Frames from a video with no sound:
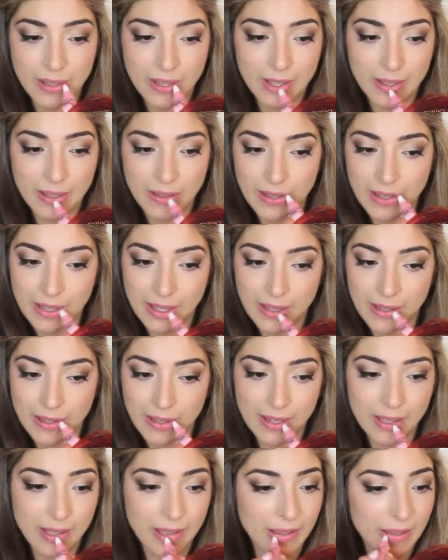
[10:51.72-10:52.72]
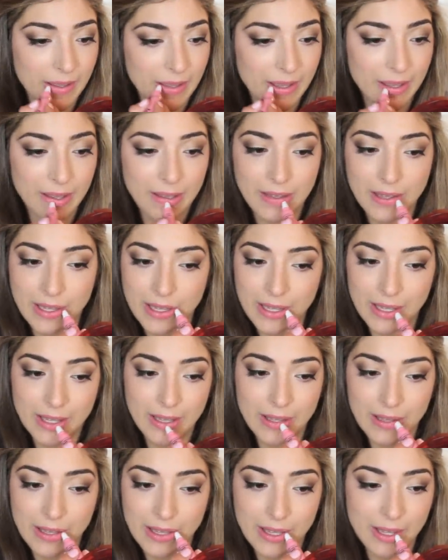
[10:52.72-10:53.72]
the Too Faced Melted Liquid
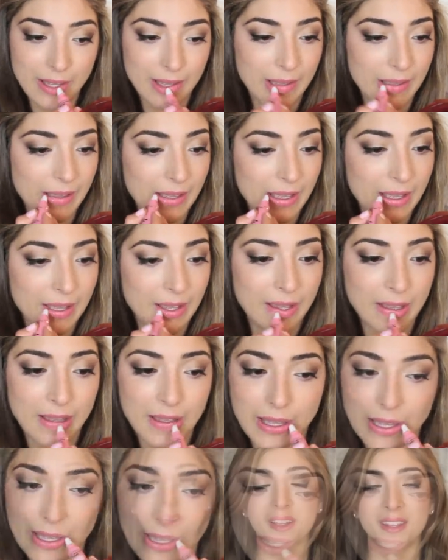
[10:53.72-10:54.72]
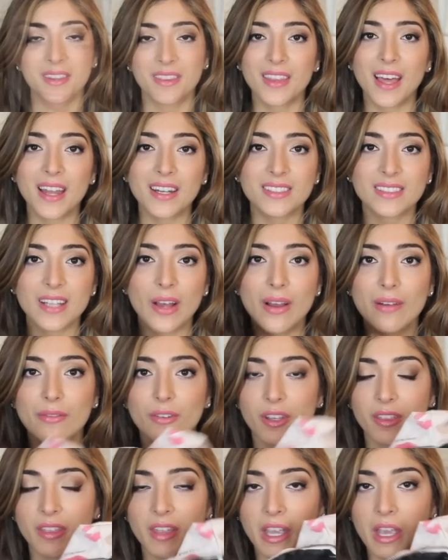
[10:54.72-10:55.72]
Lipstick in Melted Peony is now
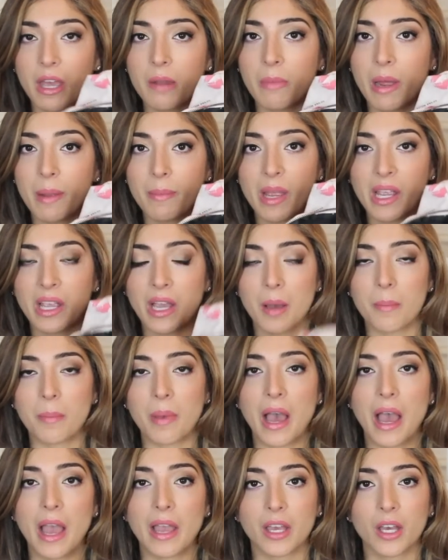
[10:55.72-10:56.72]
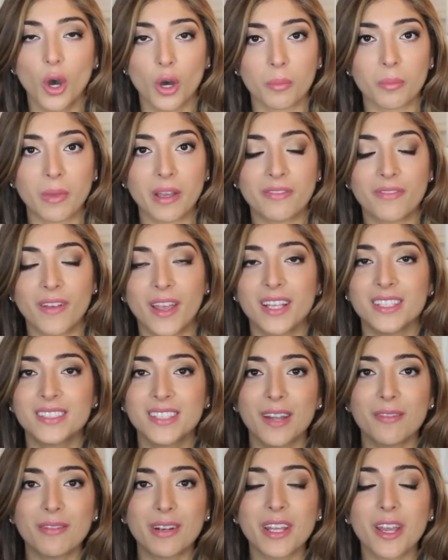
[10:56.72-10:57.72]
everything in my makeup bag on my
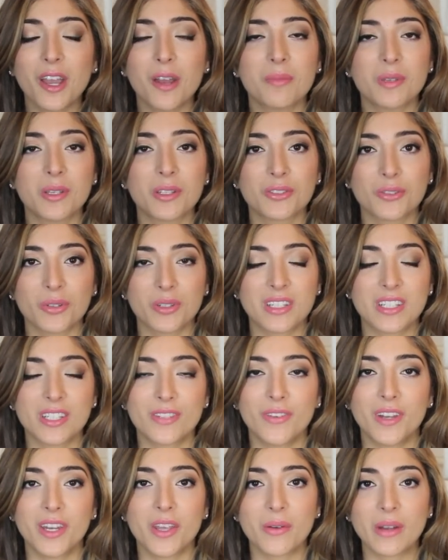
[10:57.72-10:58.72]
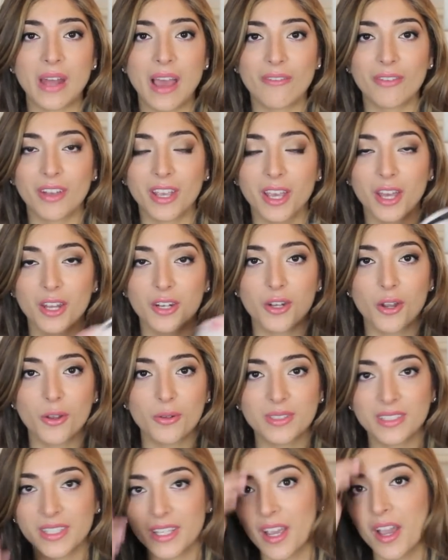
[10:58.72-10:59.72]
face. I really hope you enjoyed this video and having a
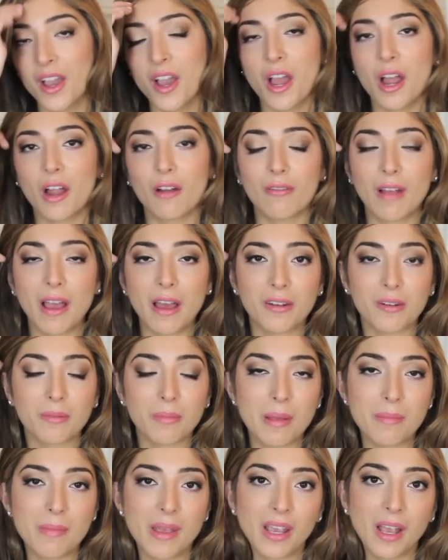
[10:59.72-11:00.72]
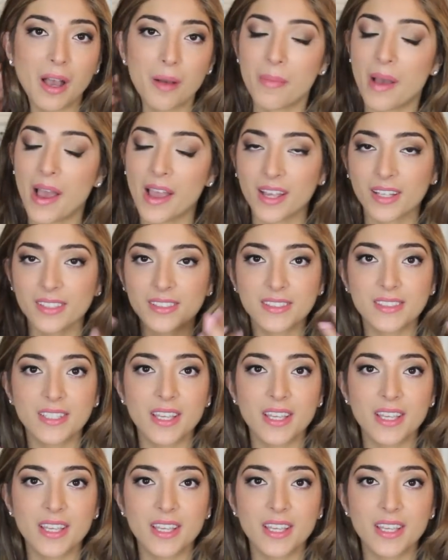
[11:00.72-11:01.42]
nosy around my makeup bag and